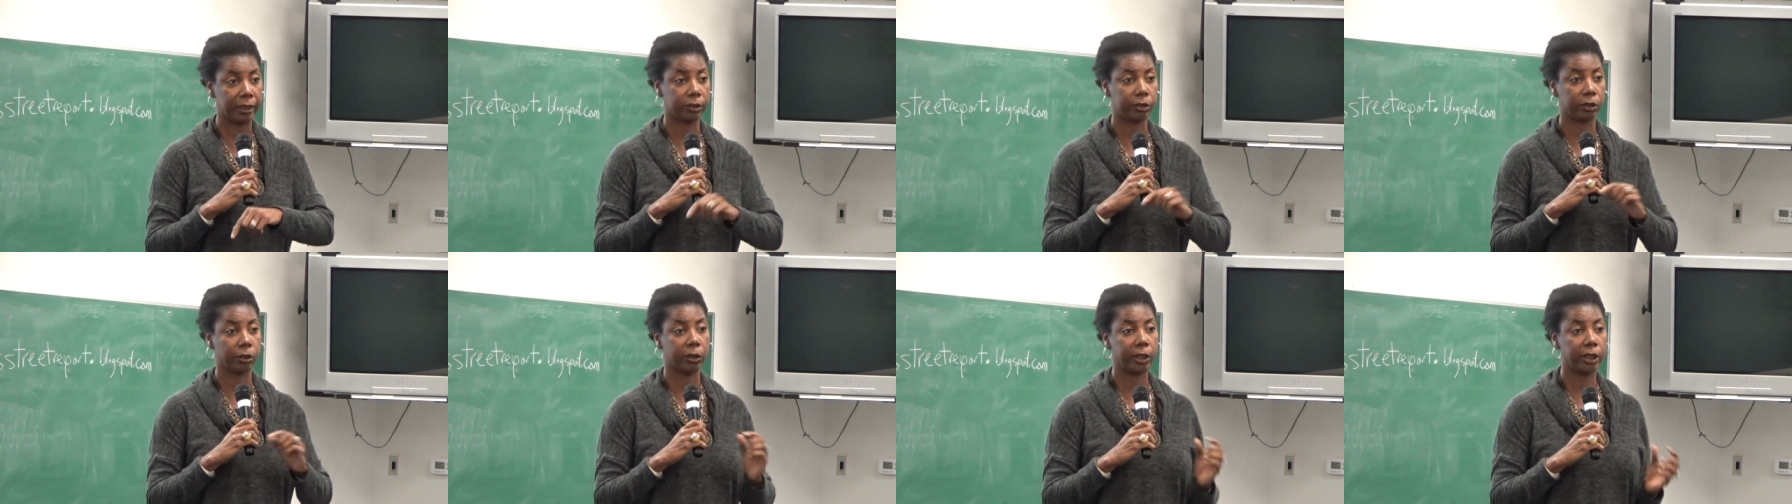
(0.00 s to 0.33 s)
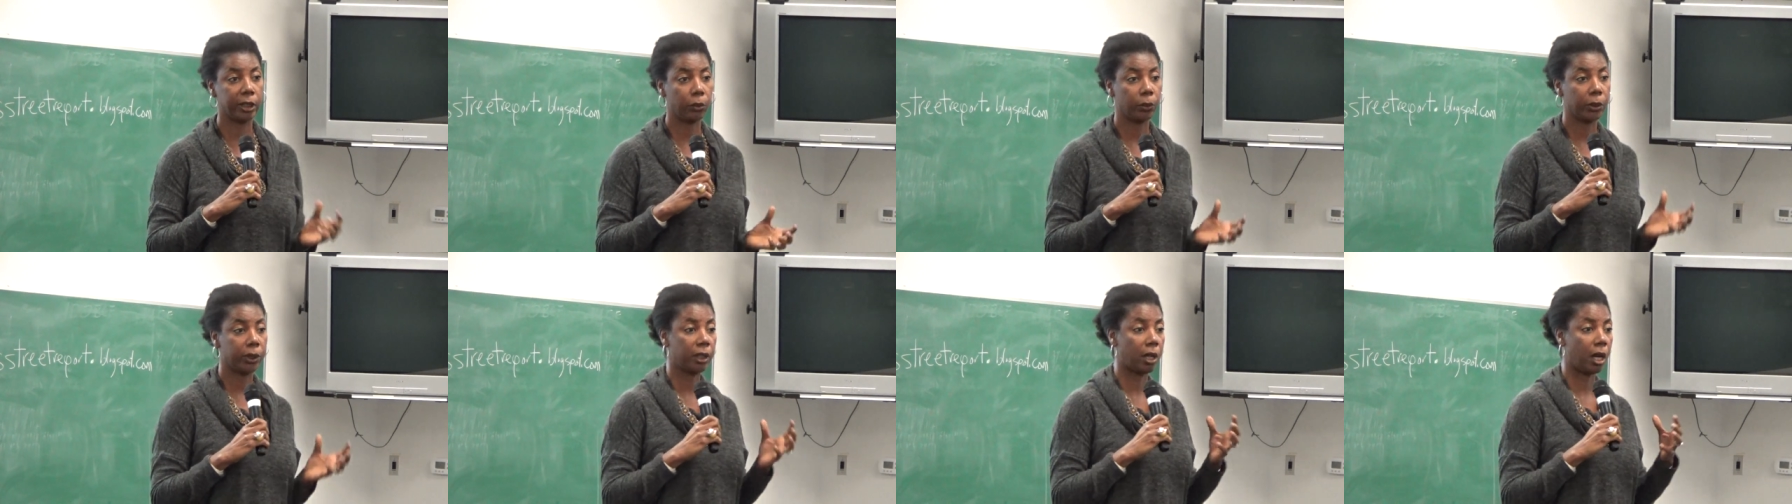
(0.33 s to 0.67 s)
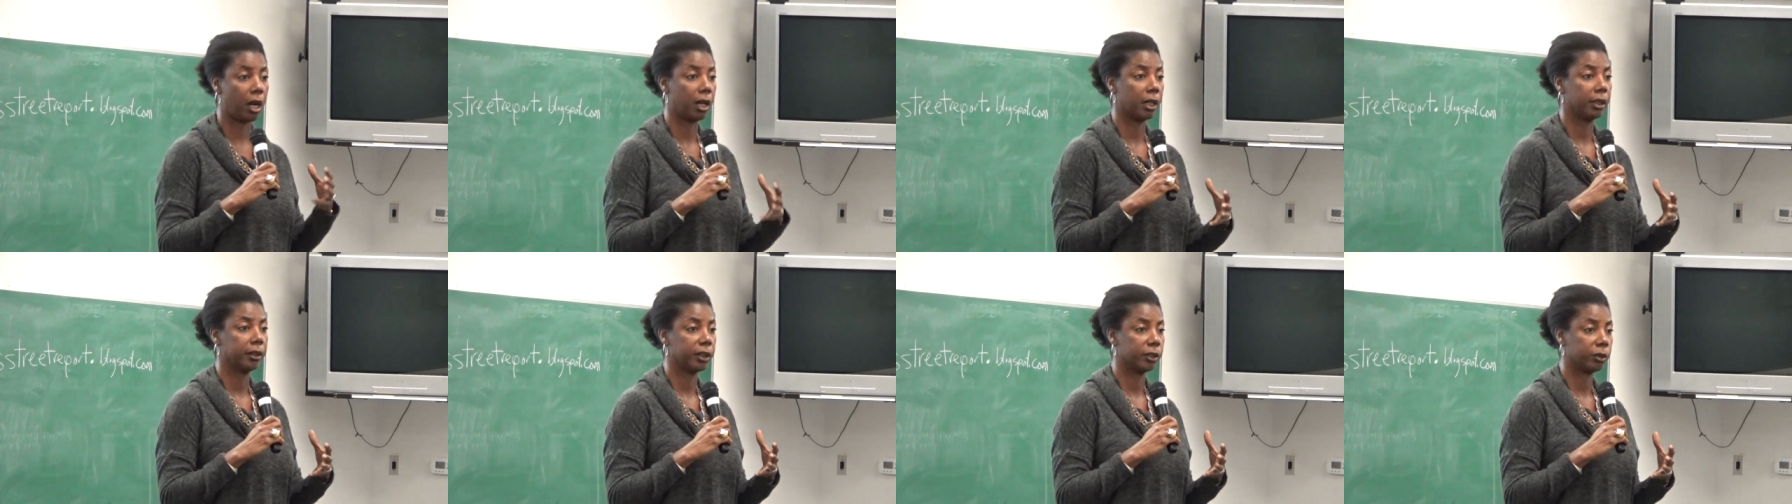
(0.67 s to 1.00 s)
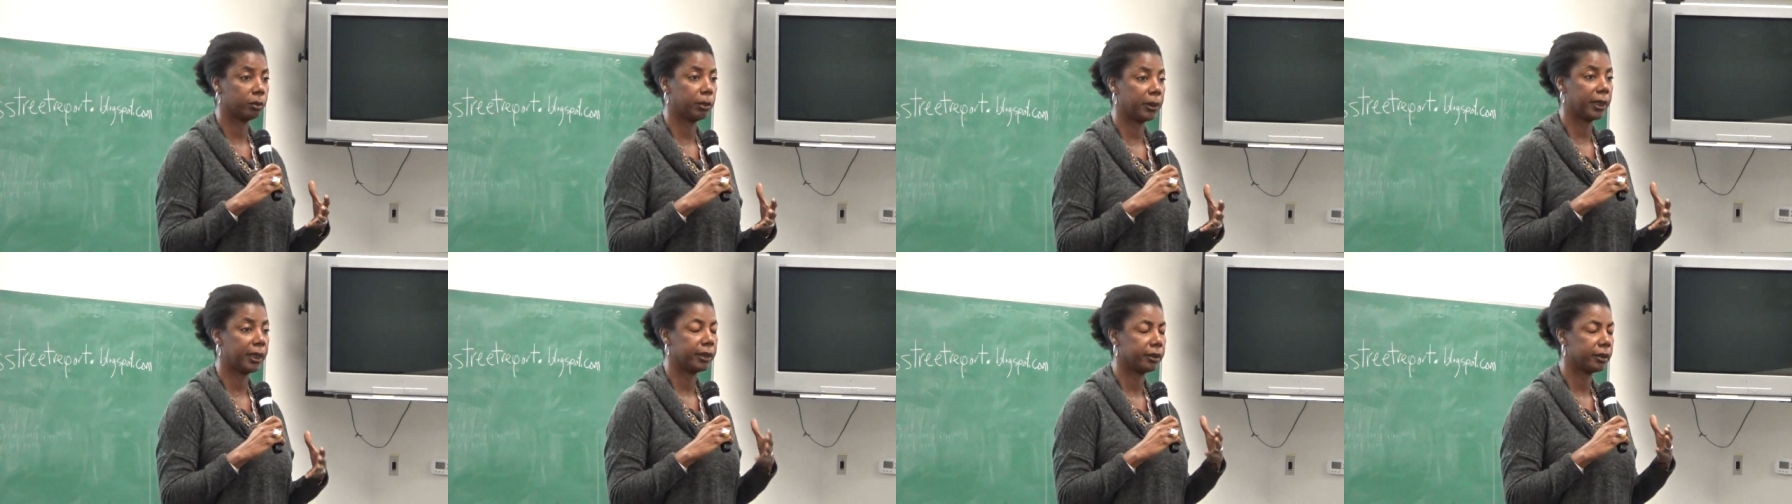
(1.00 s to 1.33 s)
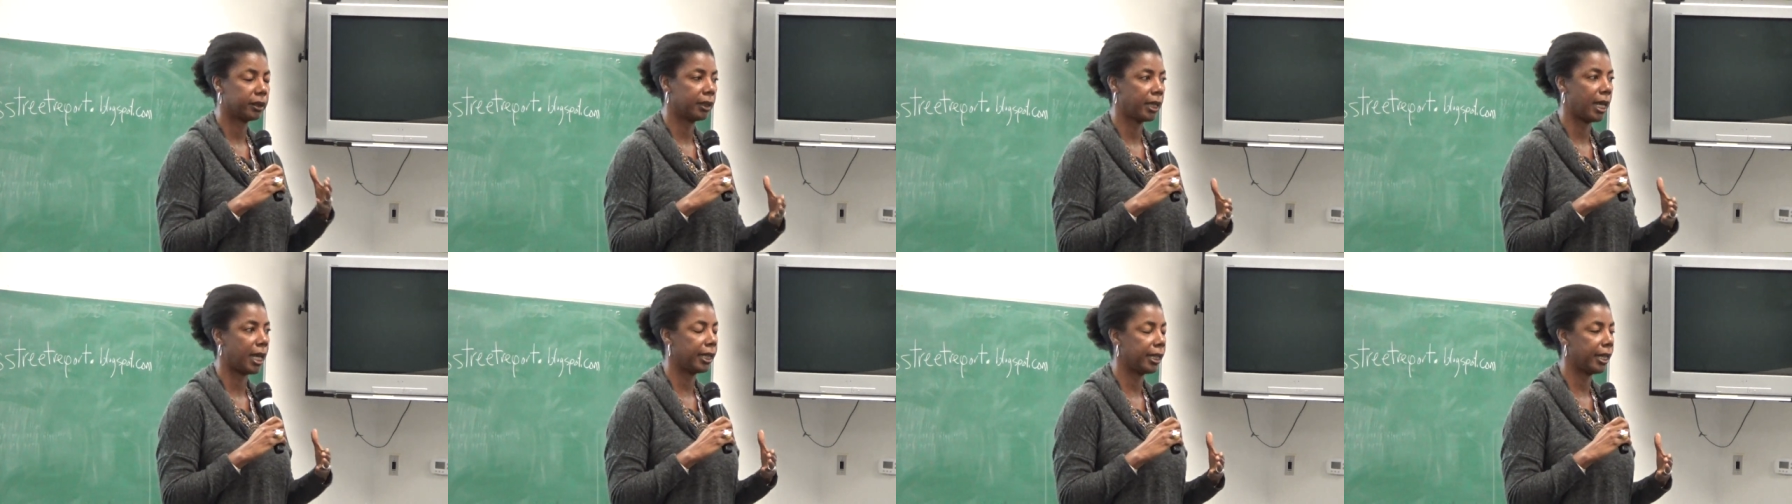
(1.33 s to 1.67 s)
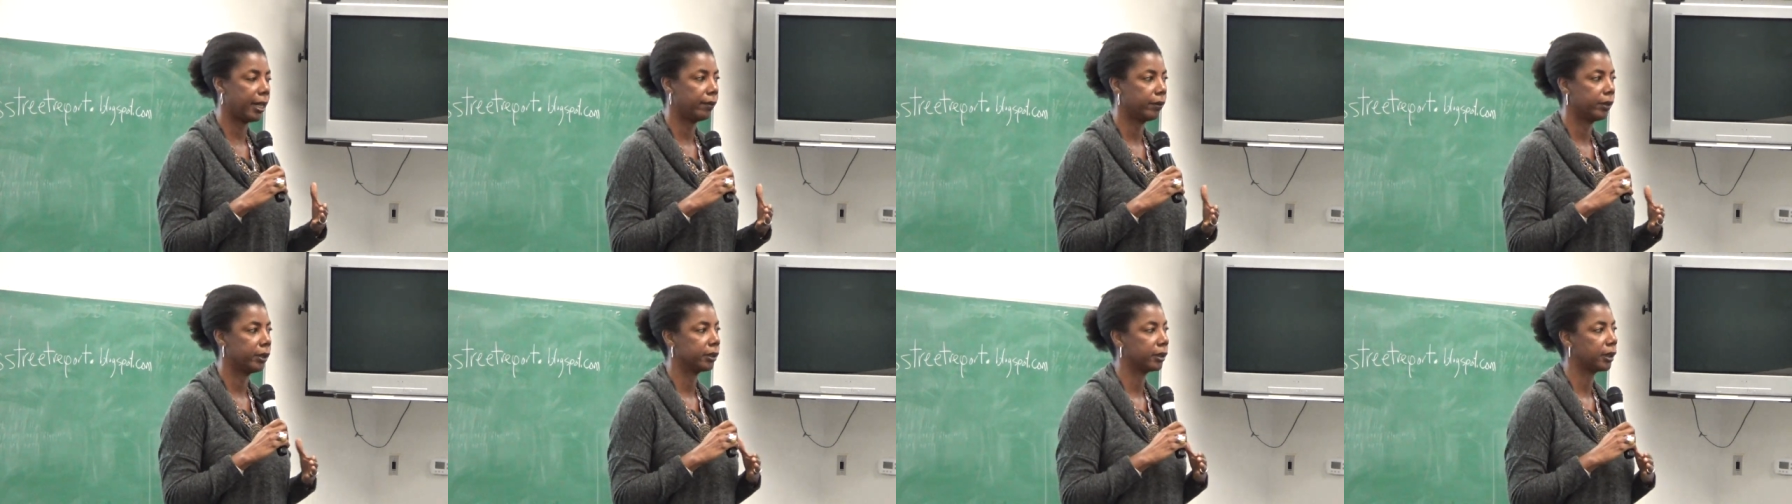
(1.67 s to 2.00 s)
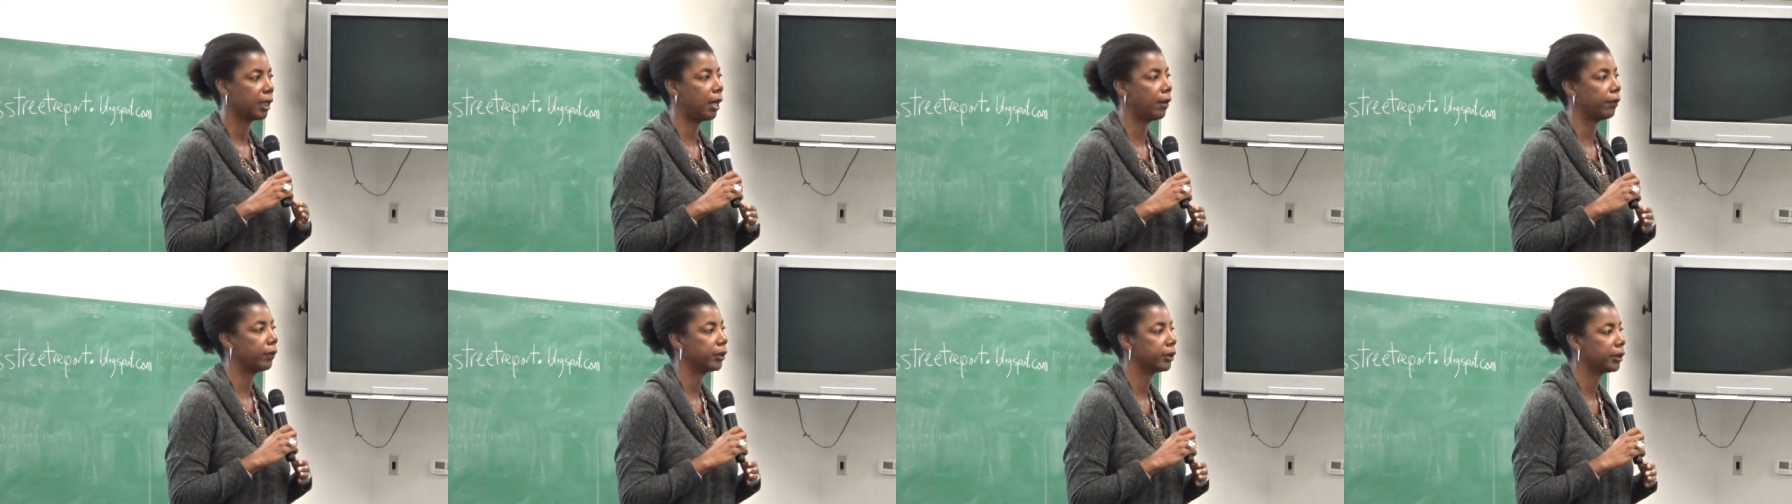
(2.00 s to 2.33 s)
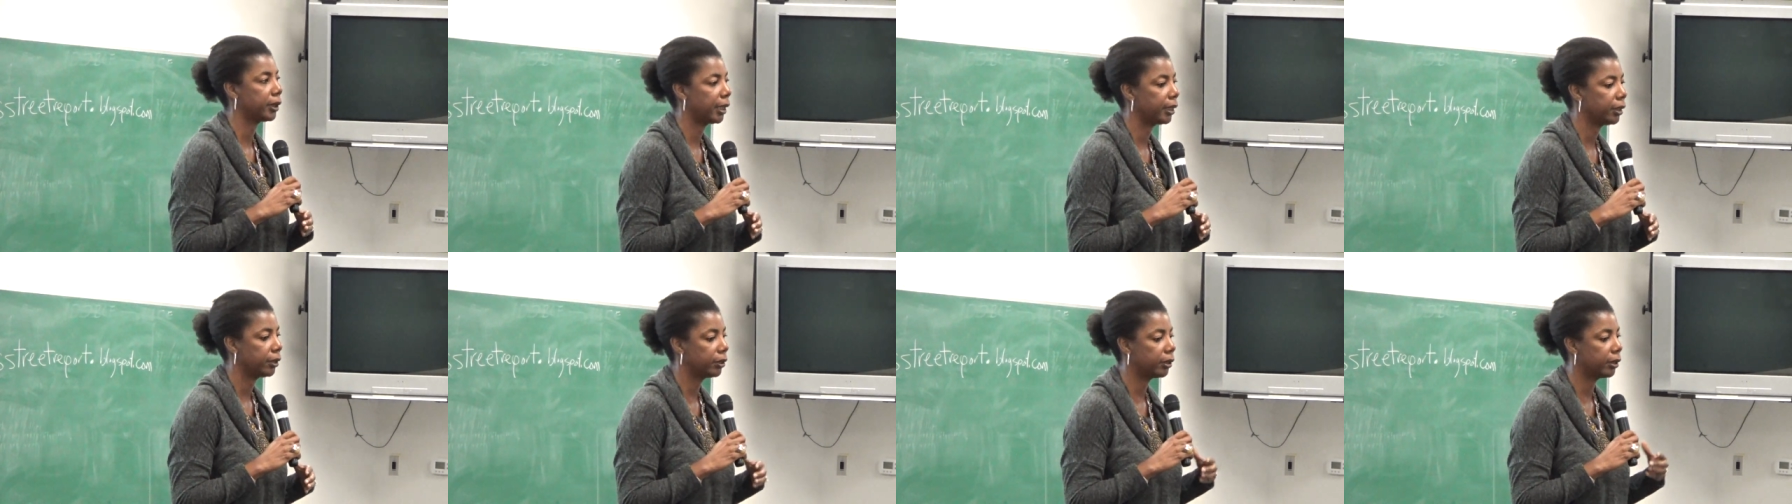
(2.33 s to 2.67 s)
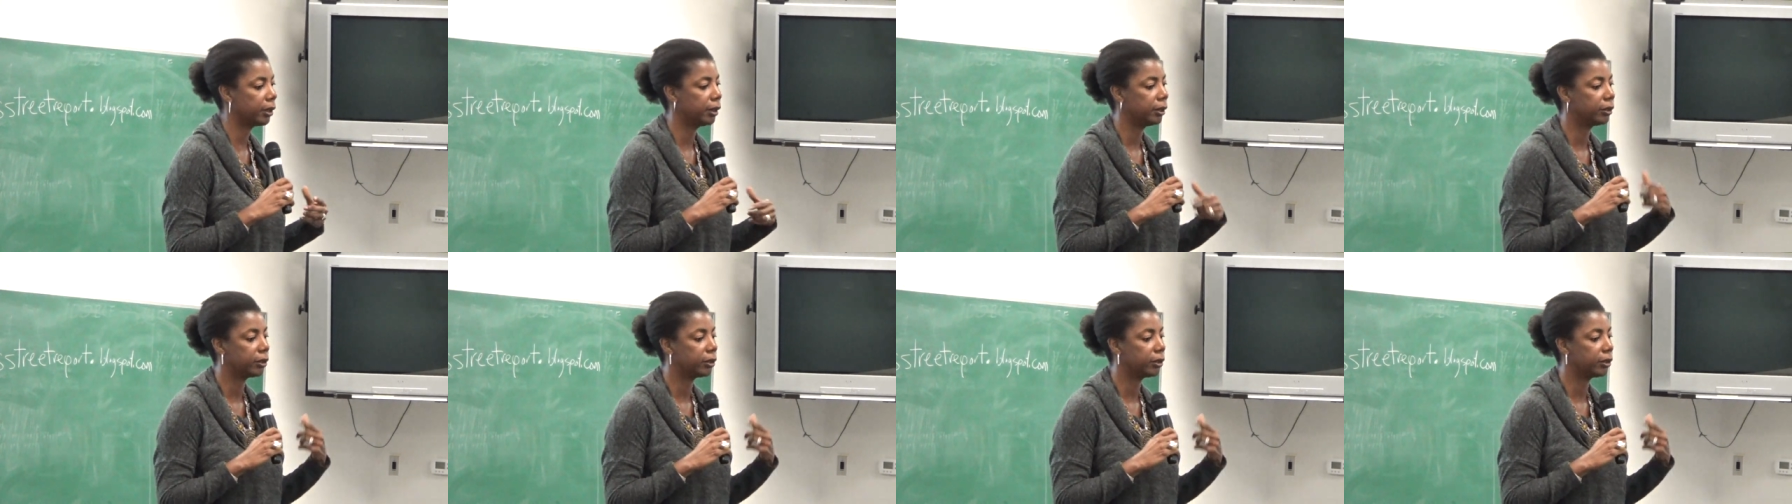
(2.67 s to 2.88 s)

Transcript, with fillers: So here we are in this place and not having this conversation.